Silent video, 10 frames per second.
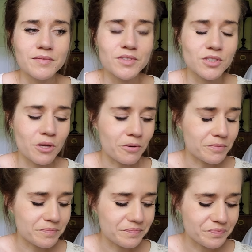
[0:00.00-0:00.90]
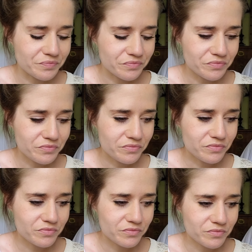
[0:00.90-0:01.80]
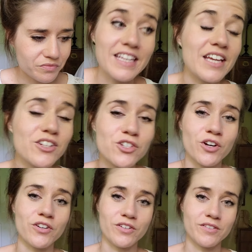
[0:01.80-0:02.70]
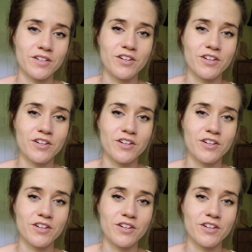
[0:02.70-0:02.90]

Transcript: So, the internal.